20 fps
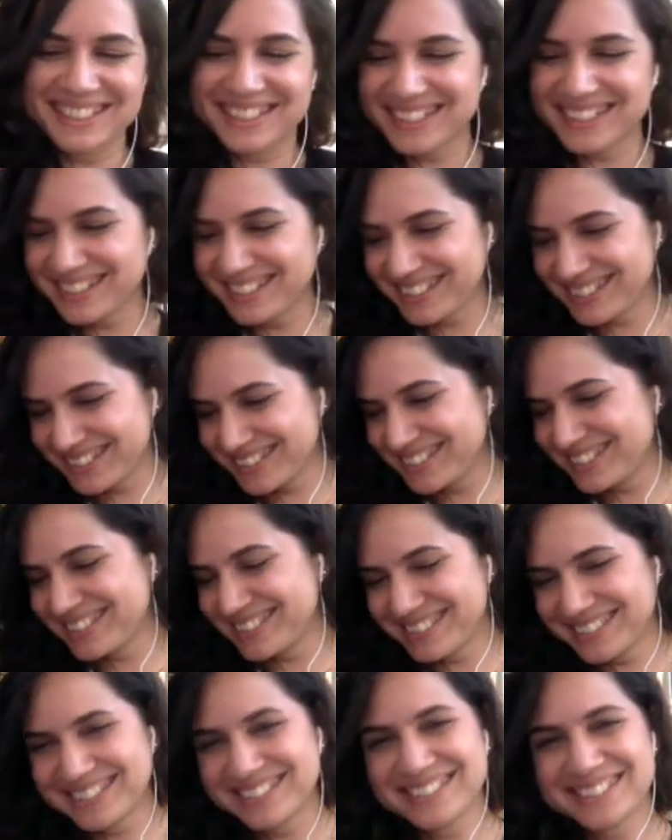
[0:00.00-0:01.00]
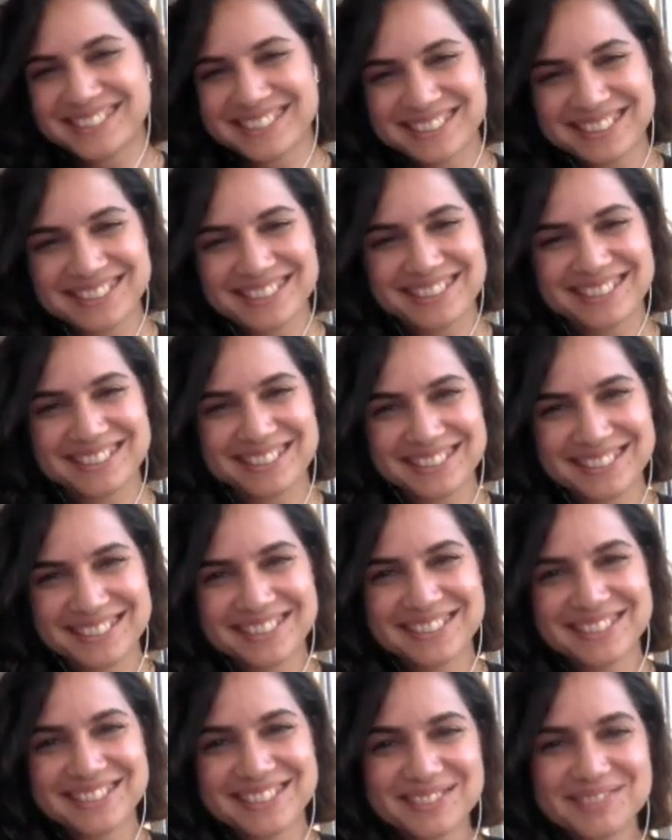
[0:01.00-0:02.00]

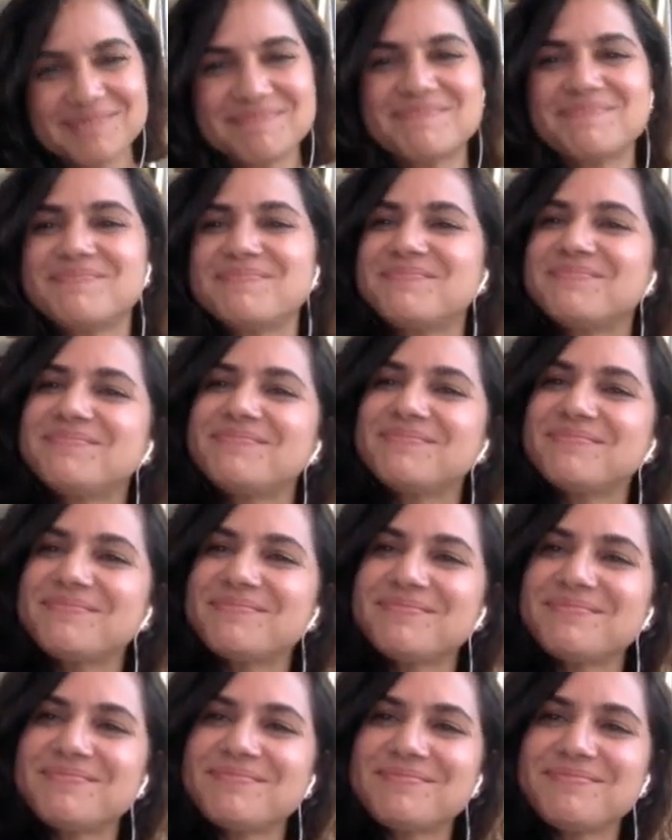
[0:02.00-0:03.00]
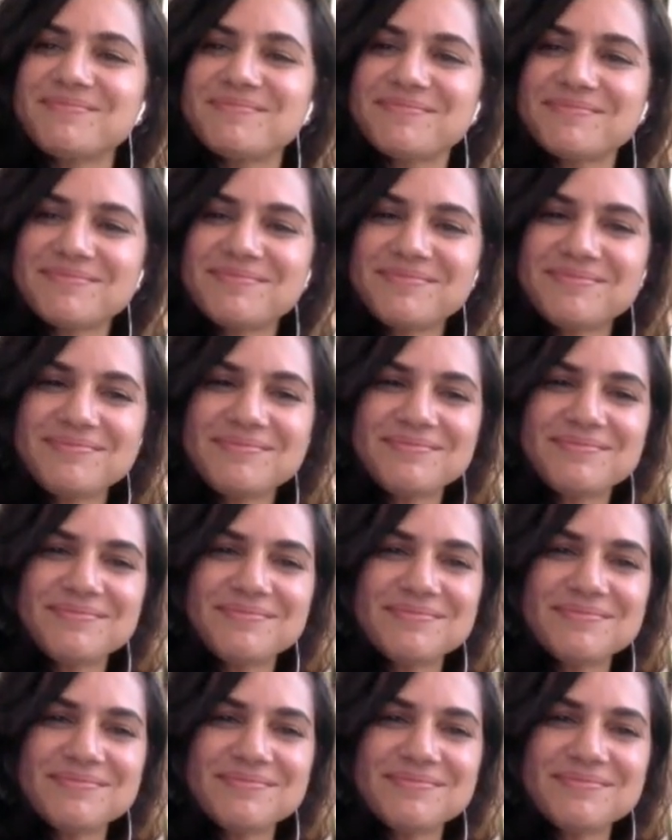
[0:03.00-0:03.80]
No words are spoken by the person on screen.